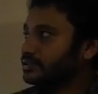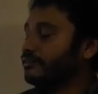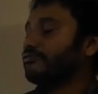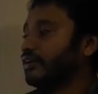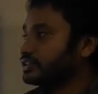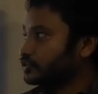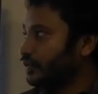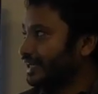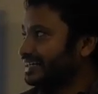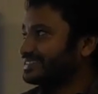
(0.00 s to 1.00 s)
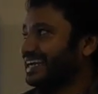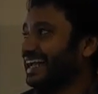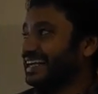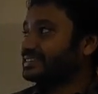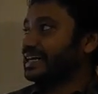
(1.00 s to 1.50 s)
The first one is,
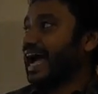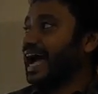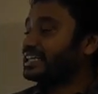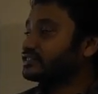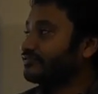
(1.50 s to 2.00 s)
he is as